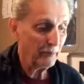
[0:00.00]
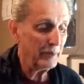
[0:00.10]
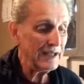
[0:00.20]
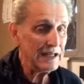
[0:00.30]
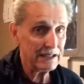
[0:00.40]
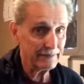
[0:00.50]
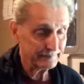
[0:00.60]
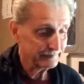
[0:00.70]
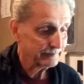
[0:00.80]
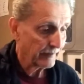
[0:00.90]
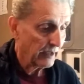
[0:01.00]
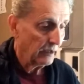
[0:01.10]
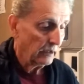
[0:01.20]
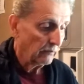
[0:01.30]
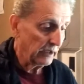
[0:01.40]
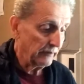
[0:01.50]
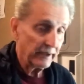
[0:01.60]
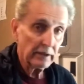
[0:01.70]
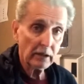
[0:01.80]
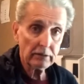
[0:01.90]
Beaten. Well,
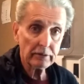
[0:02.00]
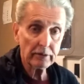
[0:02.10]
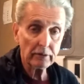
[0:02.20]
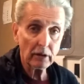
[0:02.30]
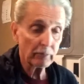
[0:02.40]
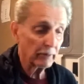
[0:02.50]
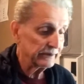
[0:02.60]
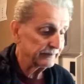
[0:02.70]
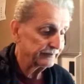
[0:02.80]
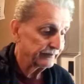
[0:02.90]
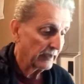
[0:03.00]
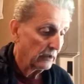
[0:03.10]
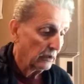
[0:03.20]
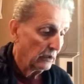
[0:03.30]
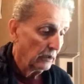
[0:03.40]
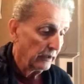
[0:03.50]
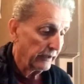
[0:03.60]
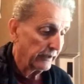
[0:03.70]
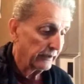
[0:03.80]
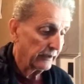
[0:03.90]
anyway, they caught the two hombres,
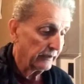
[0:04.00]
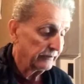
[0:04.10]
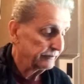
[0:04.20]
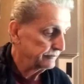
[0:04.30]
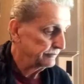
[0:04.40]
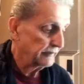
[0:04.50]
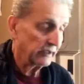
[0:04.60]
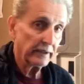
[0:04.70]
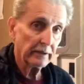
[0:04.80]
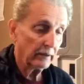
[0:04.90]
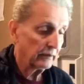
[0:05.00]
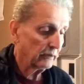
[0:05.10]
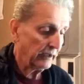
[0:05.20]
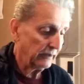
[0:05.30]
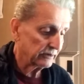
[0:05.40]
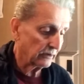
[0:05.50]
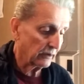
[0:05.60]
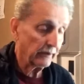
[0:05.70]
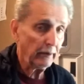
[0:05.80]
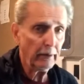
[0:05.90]
and uh, and then all the crap
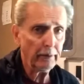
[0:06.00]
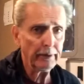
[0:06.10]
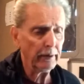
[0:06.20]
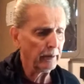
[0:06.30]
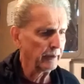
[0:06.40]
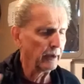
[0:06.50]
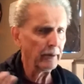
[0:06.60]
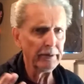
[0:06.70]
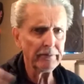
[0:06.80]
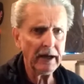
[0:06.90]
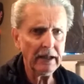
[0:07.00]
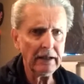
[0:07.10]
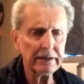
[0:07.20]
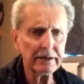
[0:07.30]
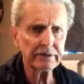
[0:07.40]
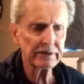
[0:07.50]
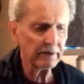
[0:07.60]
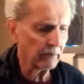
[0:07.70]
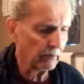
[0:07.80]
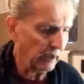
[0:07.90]
started. Oh no, no, you're violating their
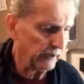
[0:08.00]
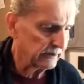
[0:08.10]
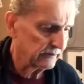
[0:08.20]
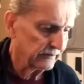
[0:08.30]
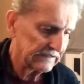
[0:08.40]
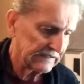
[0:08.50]
civil rights.